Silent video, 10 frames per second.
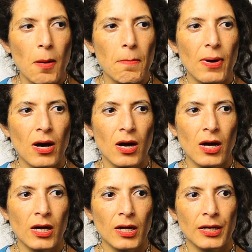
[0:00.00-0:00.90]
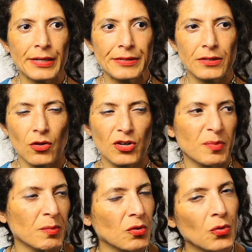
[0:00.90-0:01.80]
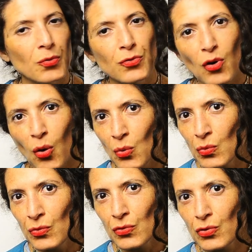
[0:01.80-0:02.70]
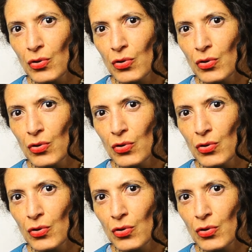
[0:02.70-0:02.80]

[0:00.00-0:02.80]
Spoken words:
But other people who don't